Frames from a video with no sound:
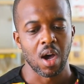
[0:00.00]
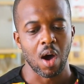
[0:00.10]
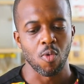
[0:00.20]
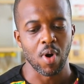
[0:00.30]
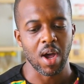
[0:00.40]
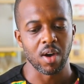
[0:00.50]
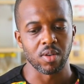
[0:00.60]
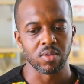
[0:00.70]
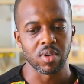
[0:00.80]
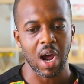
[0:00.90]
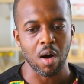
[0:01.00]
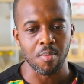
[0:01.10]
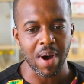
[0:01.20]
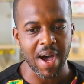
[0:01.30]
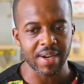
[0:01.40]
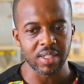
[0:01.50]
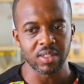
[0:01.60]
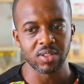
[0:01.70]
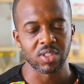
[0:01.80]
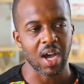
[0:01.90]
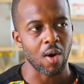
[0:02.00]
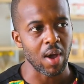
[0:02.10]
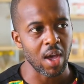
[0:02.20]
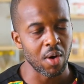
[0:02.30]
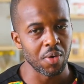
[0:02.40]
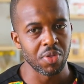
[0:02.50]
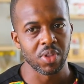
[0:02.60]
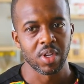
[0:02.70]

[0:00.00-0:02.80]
around our bodies, our health,